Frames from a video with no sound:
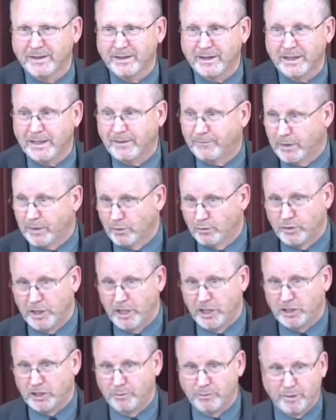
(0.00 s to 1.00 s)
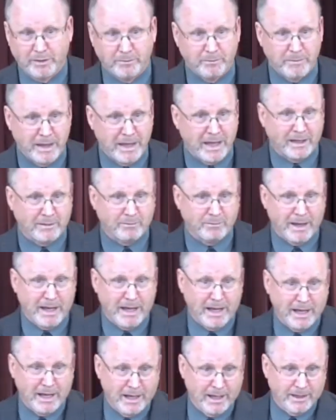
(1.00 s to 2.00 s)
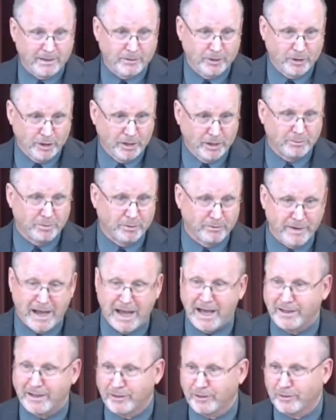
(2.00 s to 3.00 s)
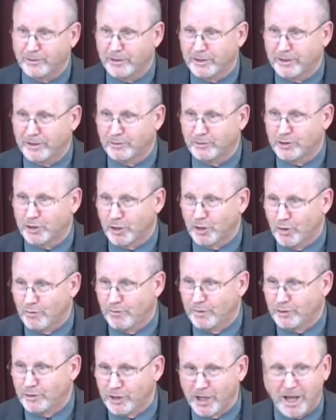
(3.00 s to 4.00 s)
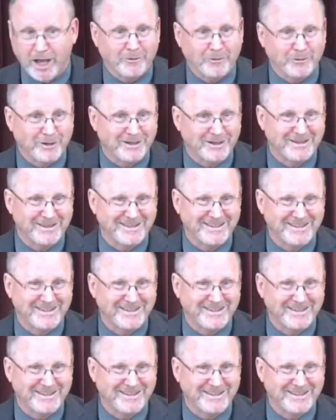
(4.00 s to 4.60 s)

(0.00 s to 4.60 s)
And if those needs have been met by the good provider, the Jehovah Jireh,